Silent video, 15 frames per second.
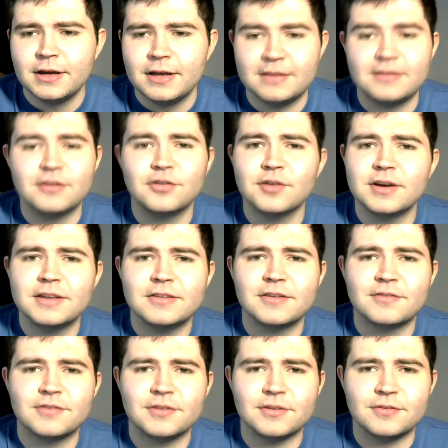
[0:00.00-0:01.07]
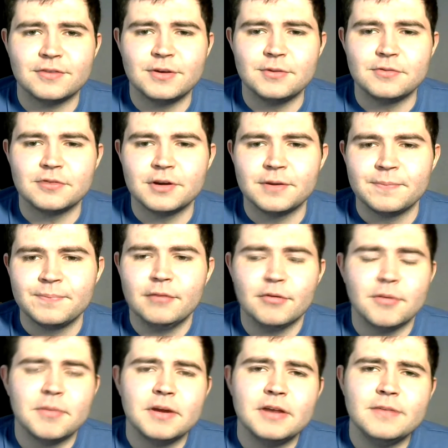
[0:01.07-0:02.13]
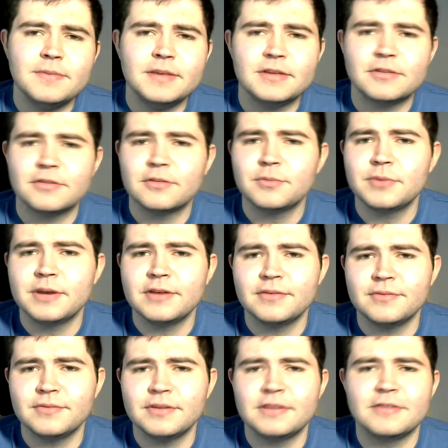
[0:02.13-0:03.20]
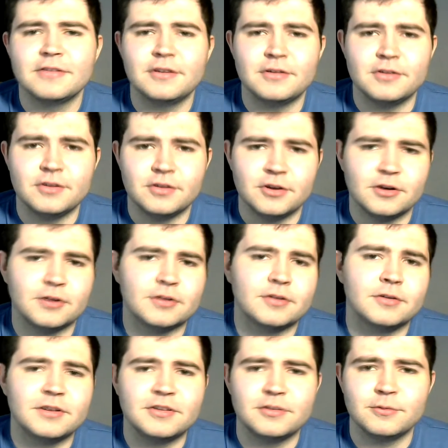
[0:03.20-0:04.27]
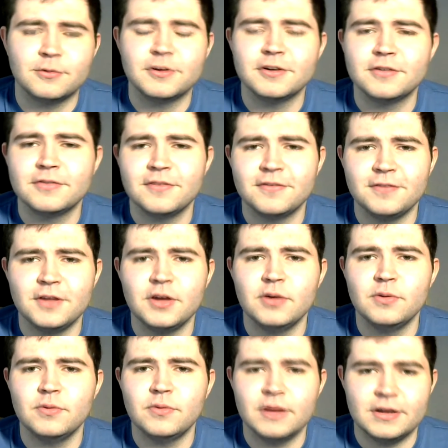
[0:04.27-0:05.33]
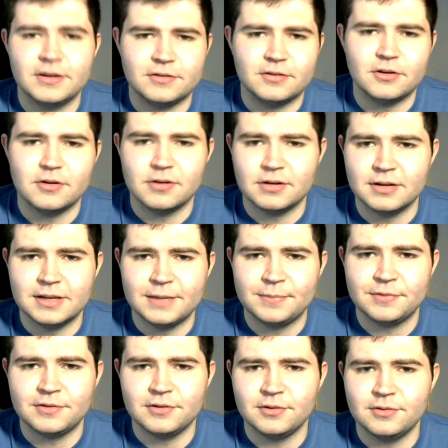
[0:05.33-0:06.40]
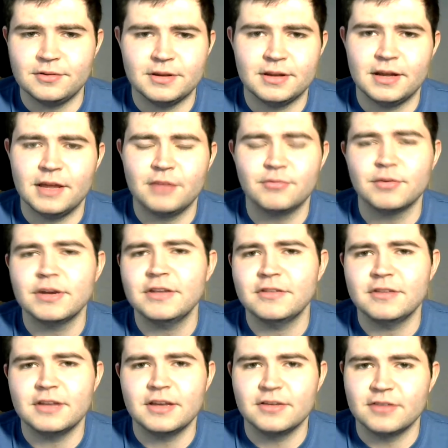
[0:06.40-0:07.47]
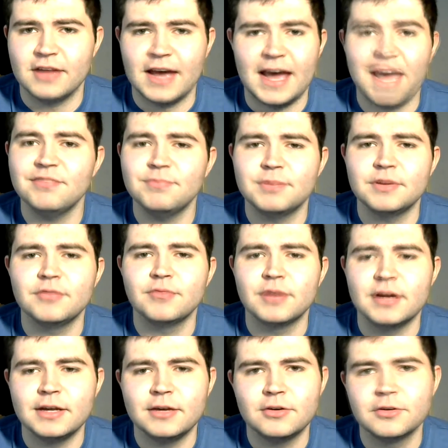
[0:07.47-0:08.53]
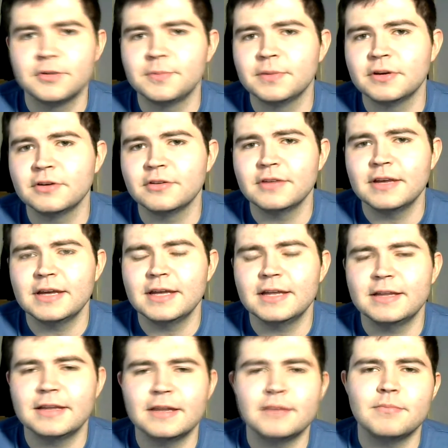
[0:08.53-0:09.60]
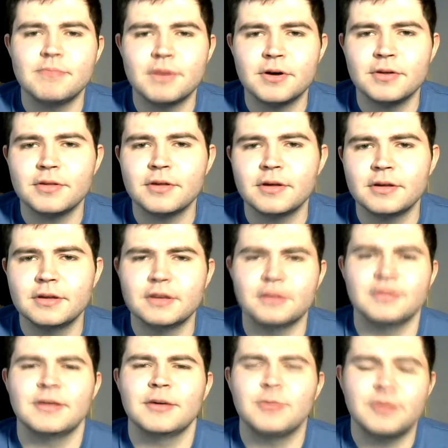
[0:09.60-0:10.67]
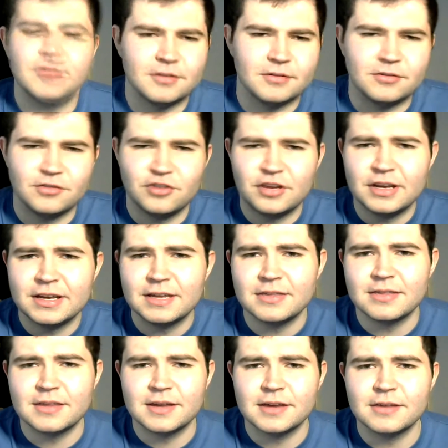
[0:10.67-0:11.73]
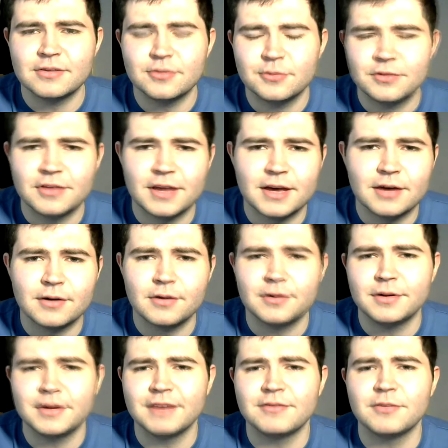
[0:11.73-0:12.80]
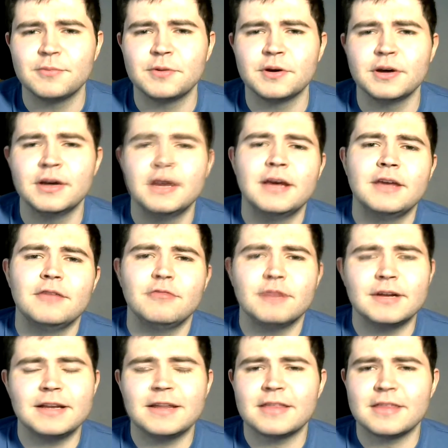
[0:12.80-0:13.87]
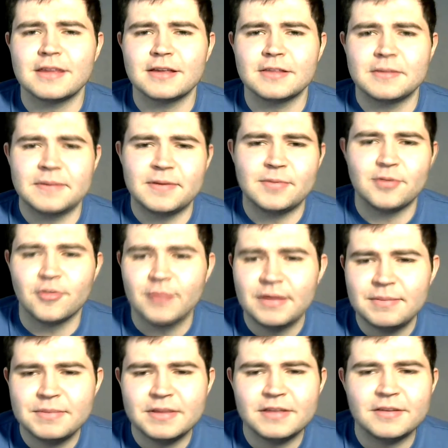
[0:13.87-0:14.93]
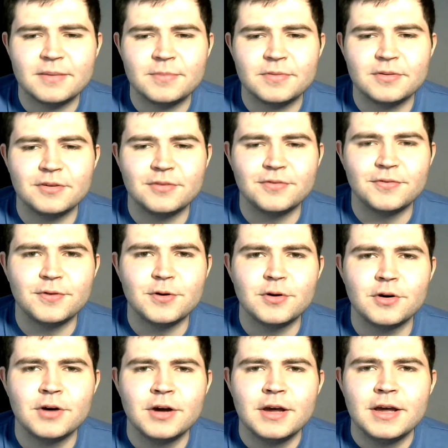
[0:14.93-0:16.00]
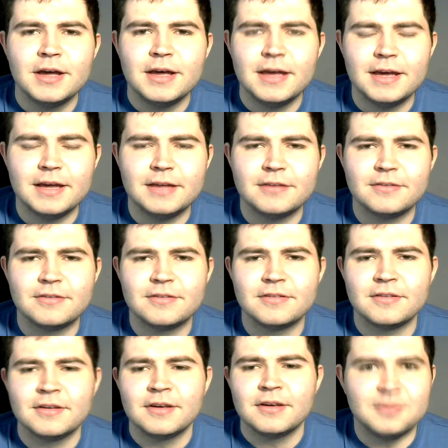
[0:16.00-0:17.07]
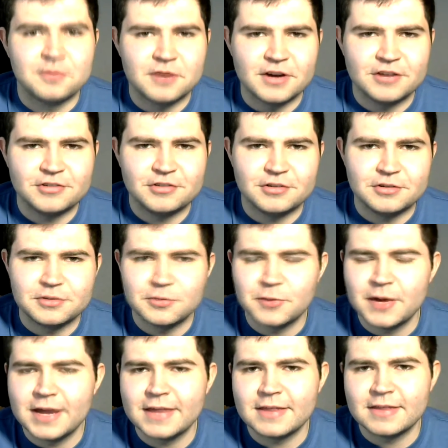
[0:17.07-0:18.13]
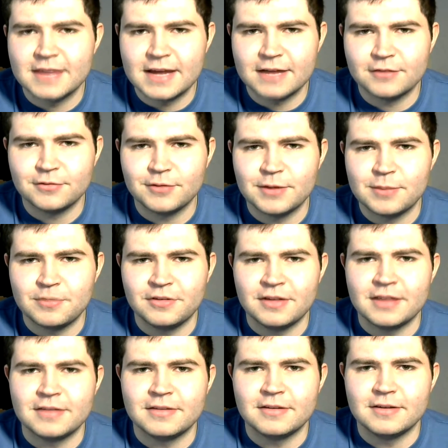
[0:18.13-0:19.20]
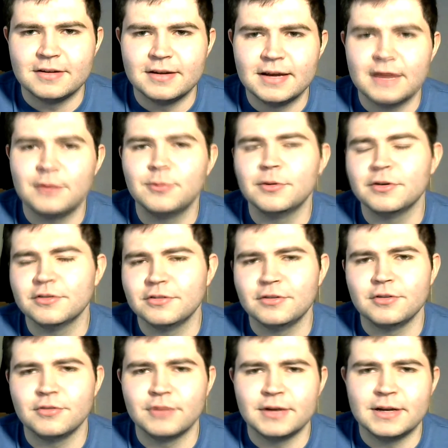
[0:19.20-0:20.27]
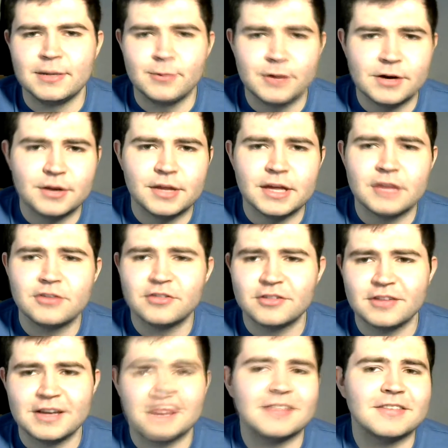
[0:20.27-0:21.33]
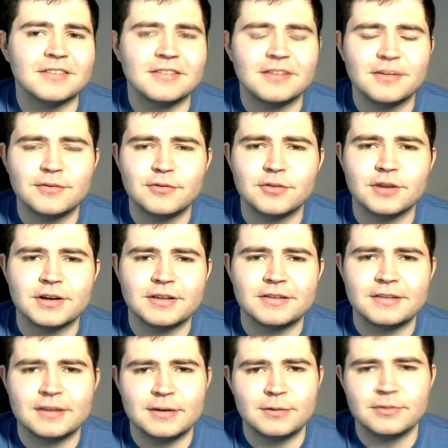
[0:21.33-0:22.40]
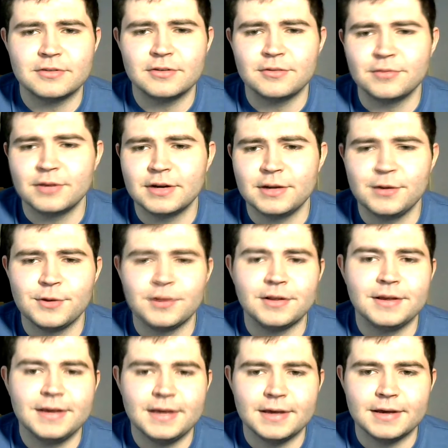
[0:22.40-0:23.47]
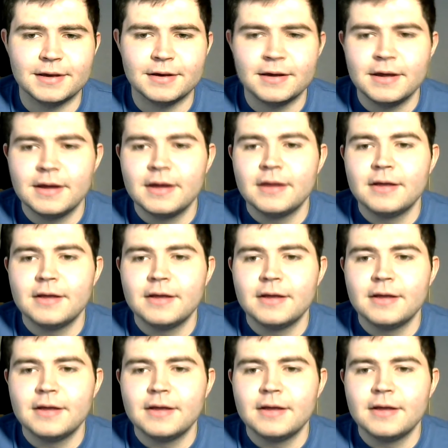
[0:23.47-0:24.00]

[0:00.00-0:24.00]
It's a great sign for the future. It reminds me in some ways of Vincent and the Doctor, which is one of the few historical episodes in recent years that have been really good, because it didn't bother, there was a chicken thing that was there or whatever, but really the thing that people remember this episode for, it's depression and the way that that's represented, and it was done really well there, just as the civil rights thing was done really well here.